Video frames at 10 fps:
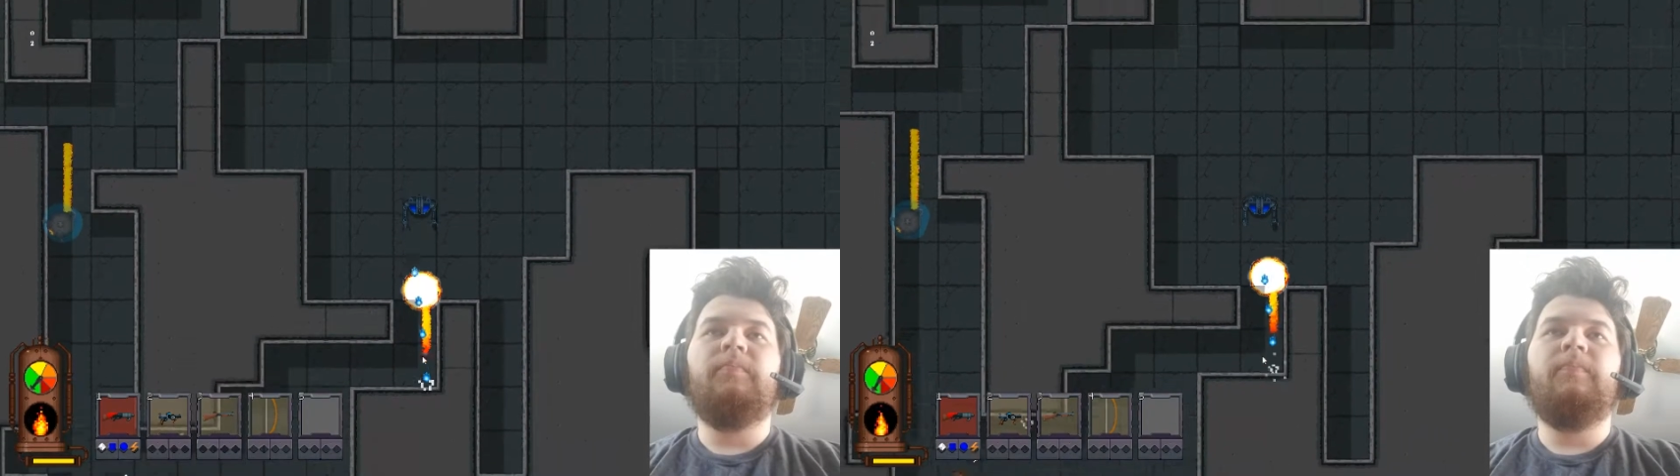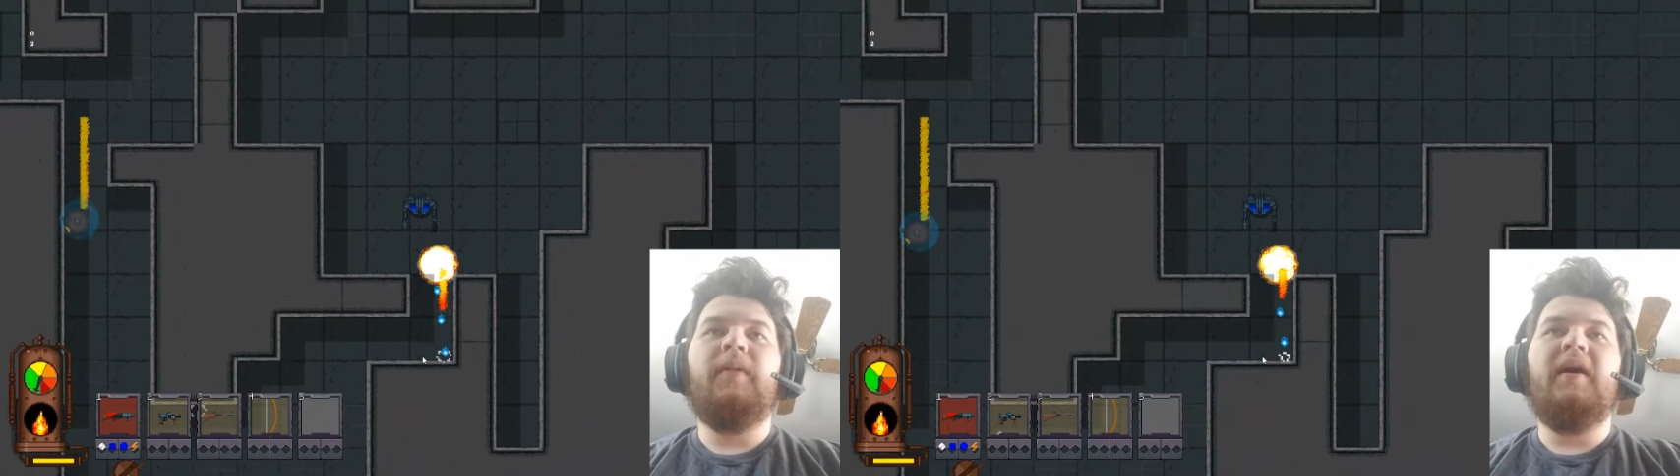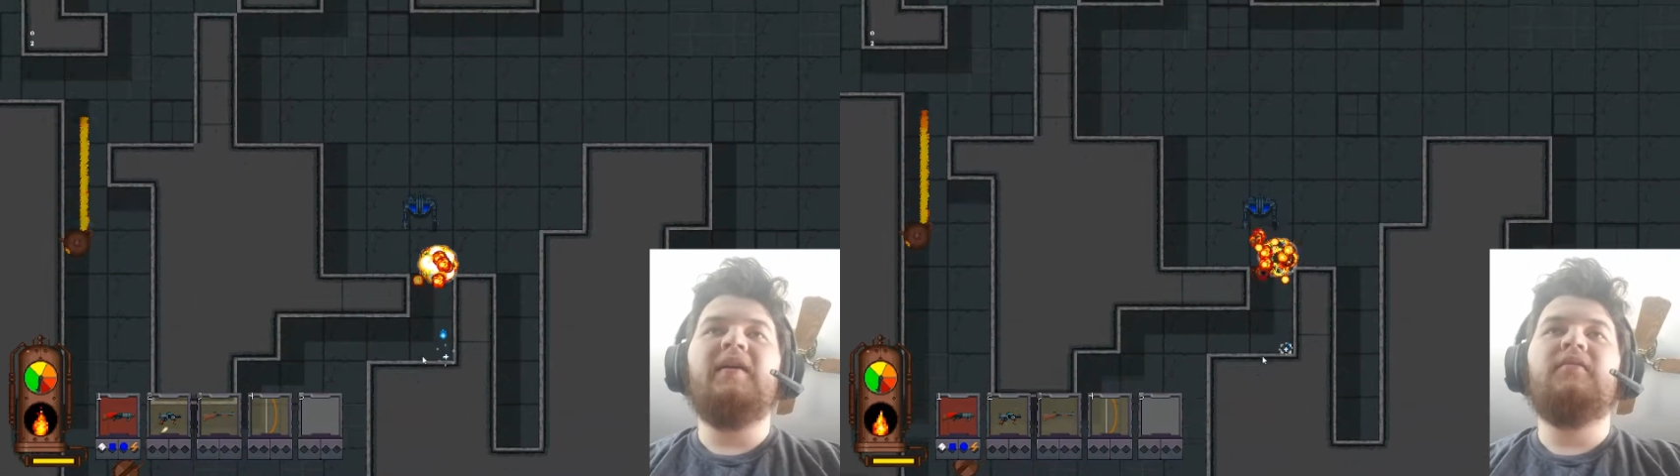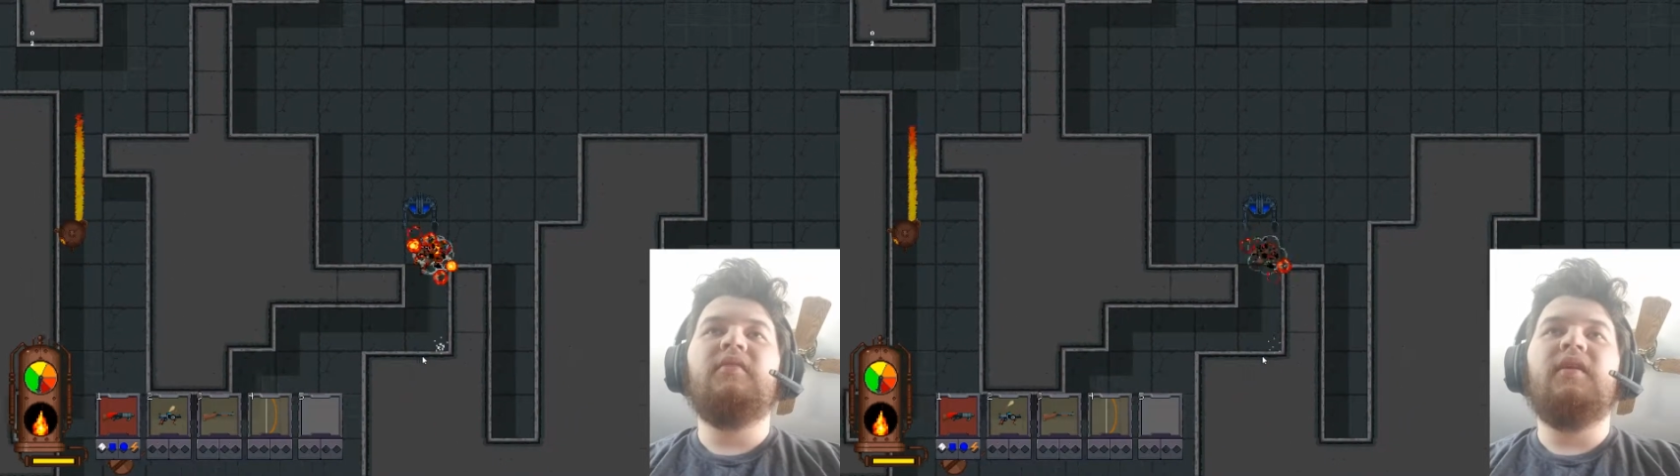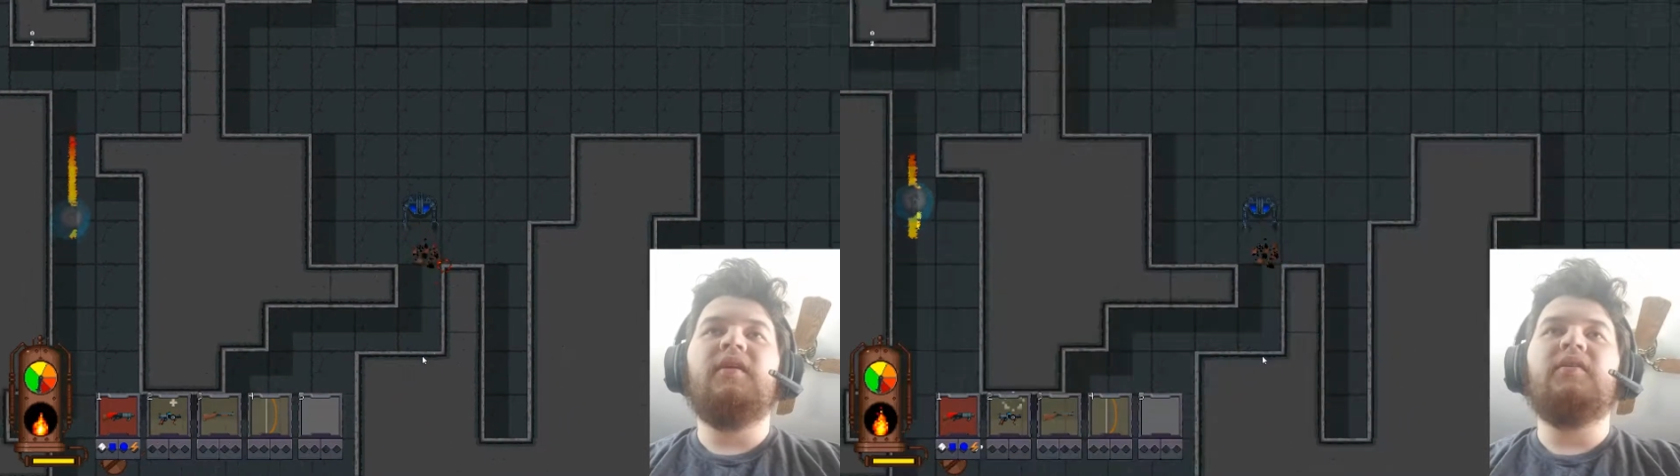bad
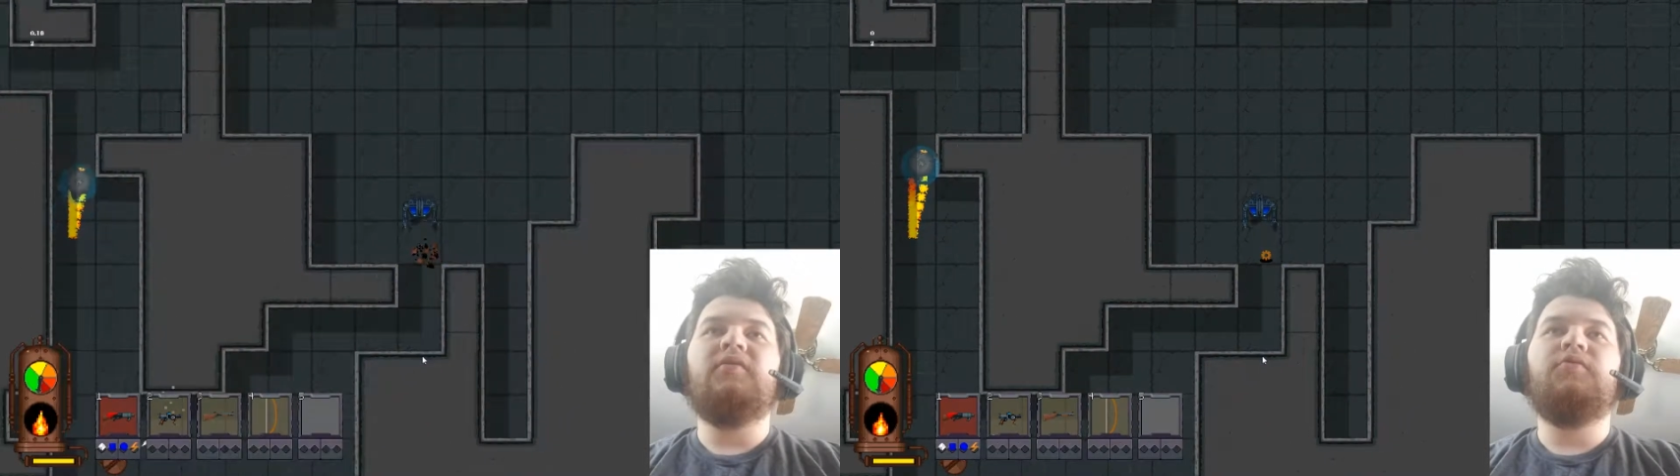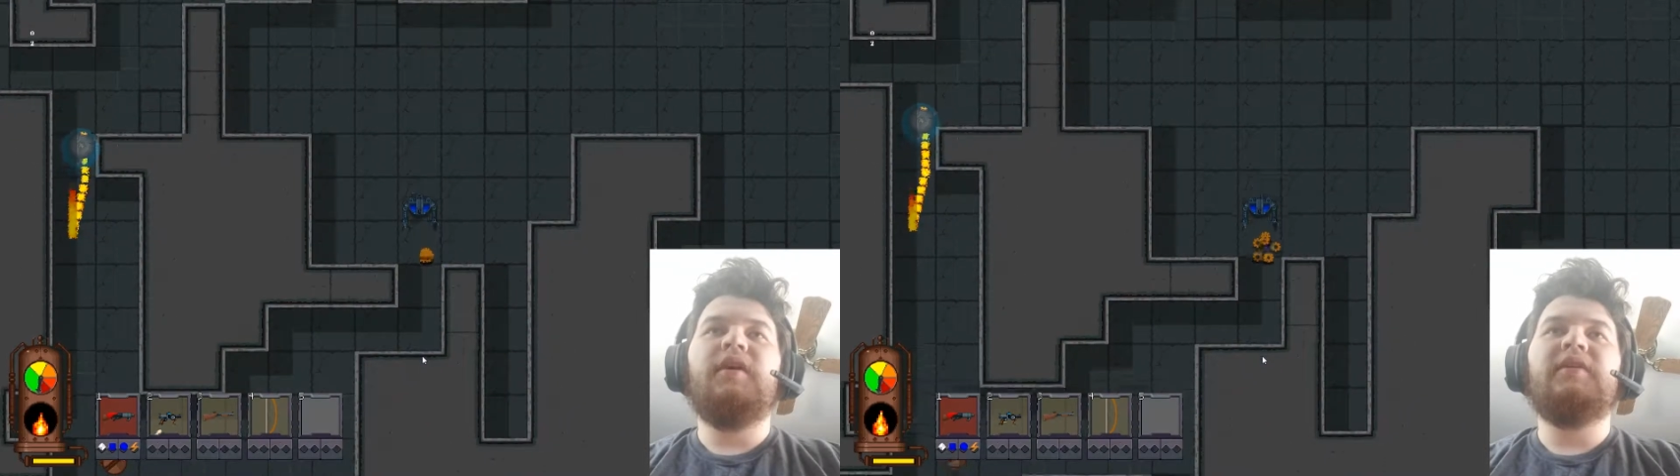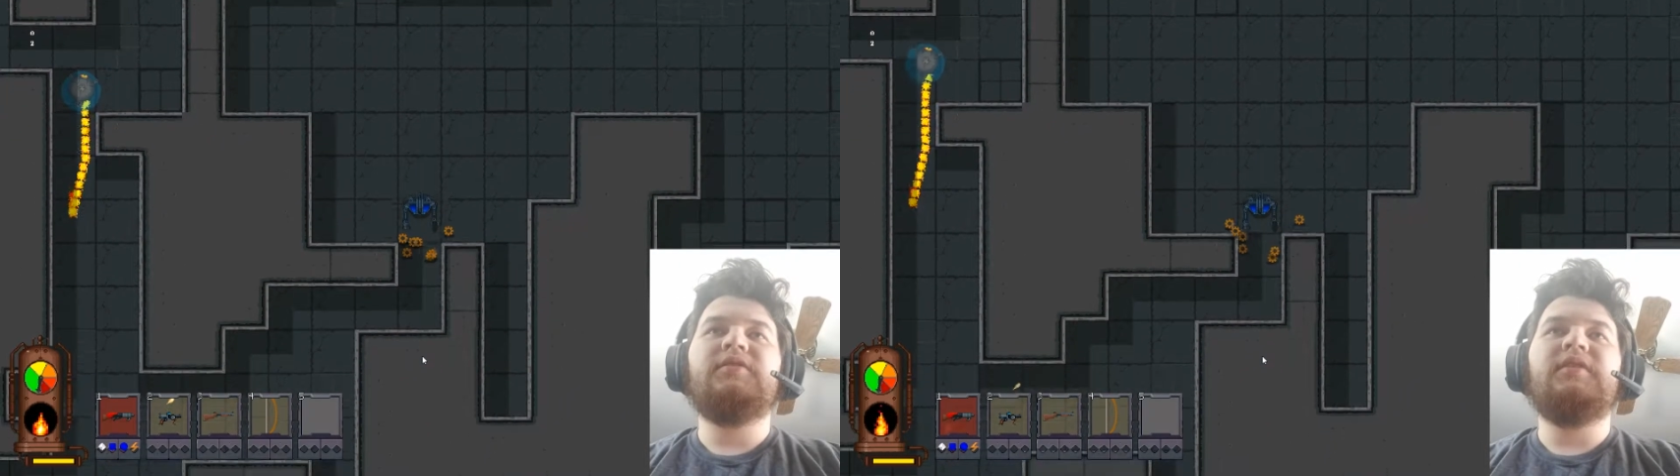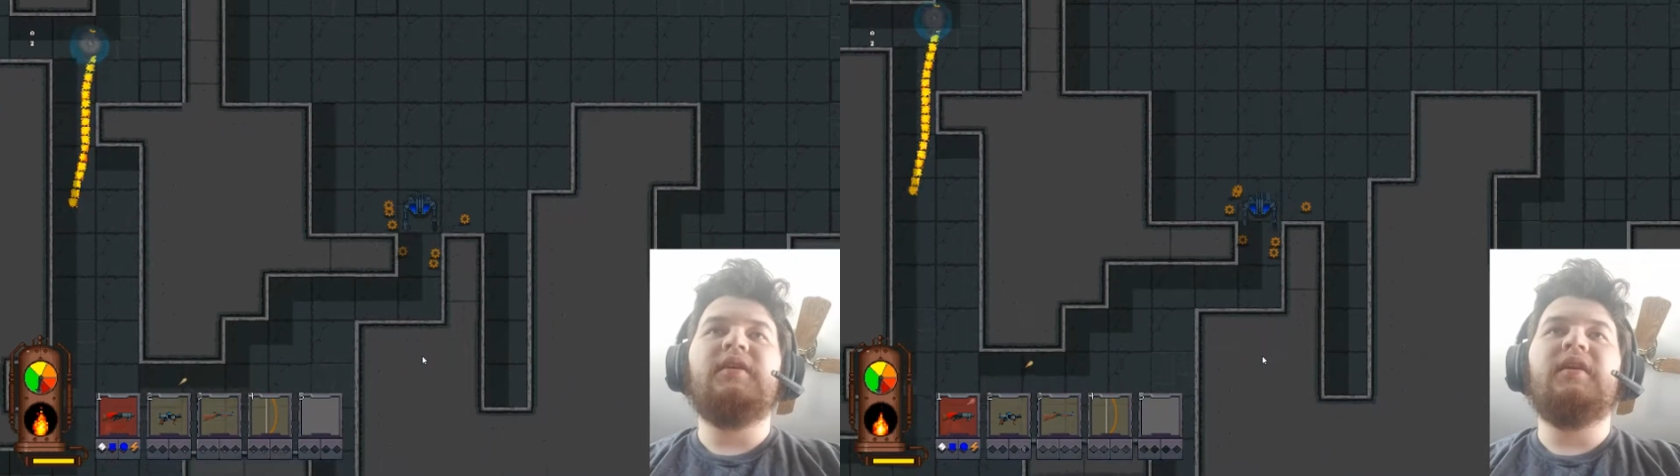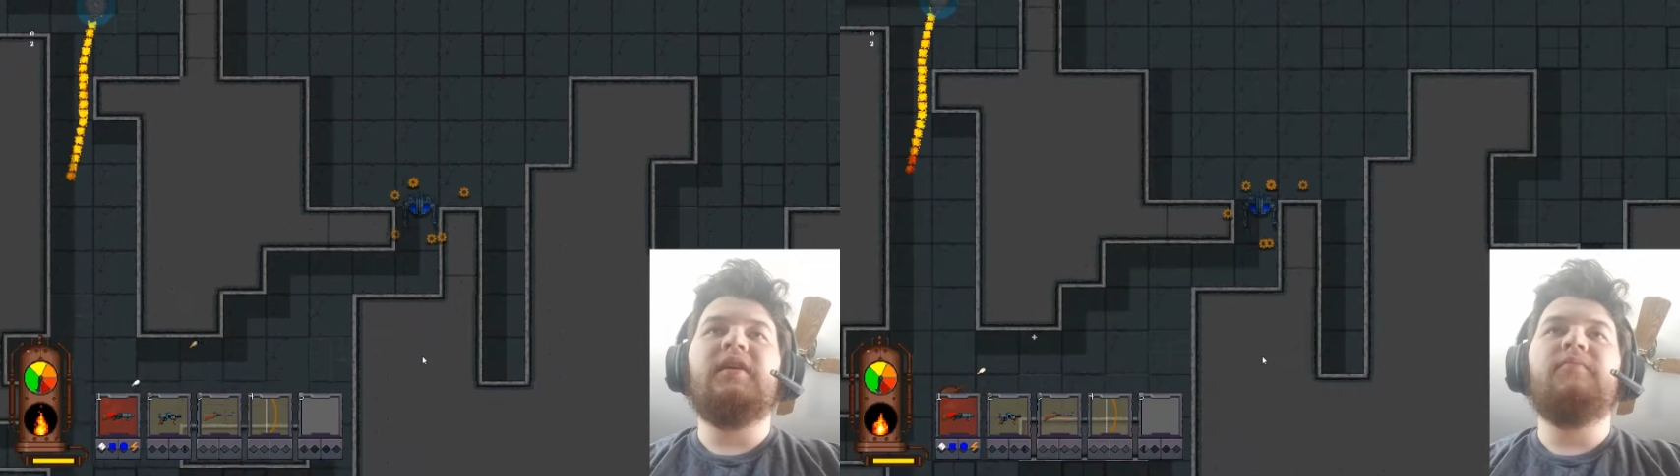and crashed the
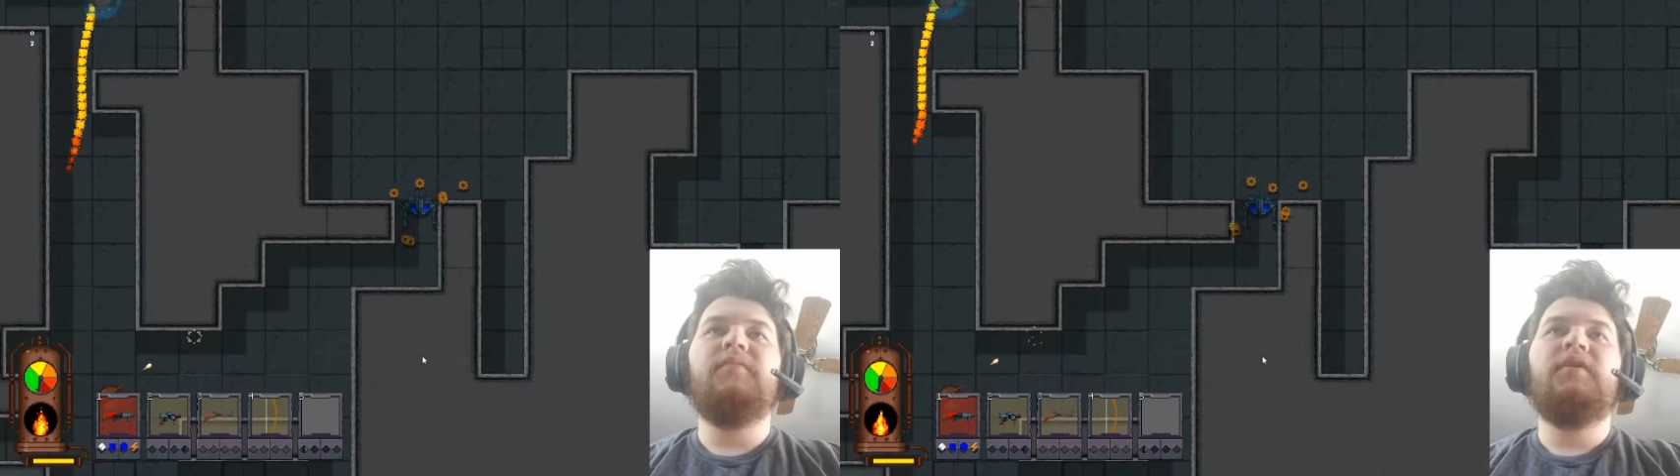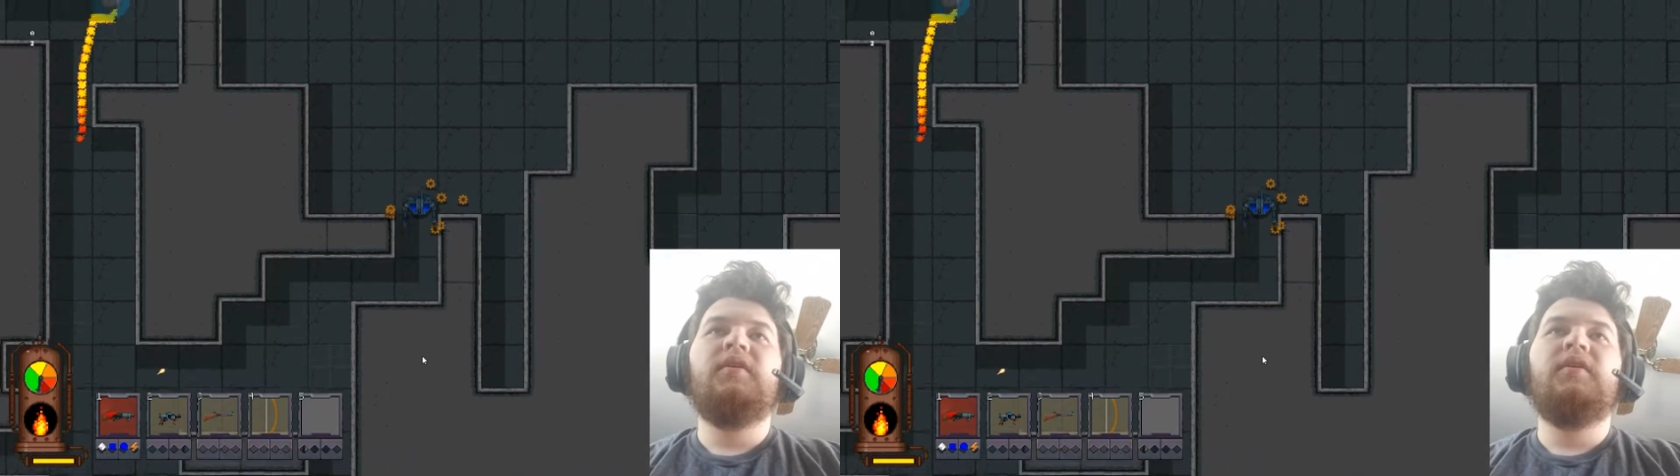game